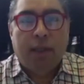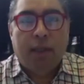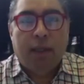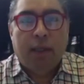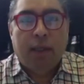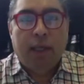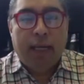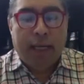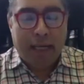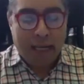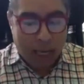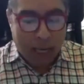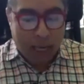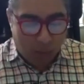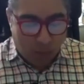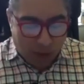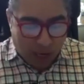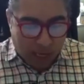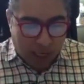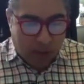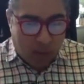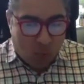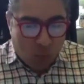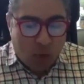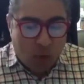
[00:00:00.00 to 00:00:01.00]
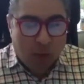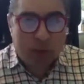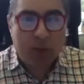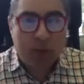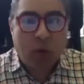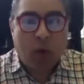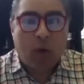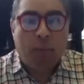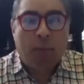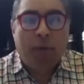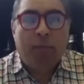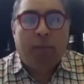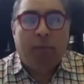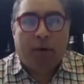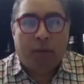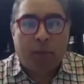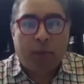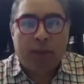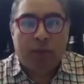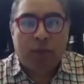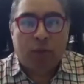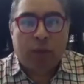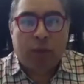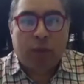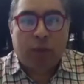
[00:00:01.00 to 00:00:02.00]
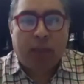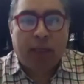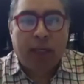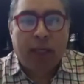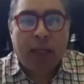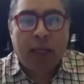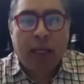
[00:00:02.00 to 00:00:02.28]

and now I want to open my restaurant.